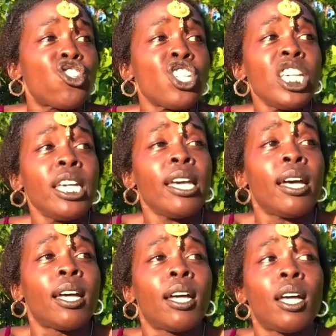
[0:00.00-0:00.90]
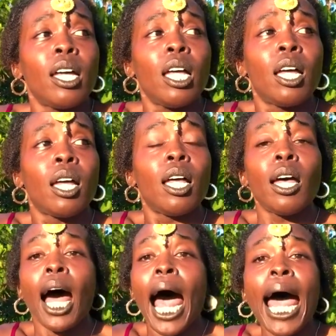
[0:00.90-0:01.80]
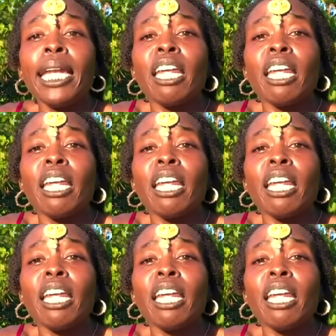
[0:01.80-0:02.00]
I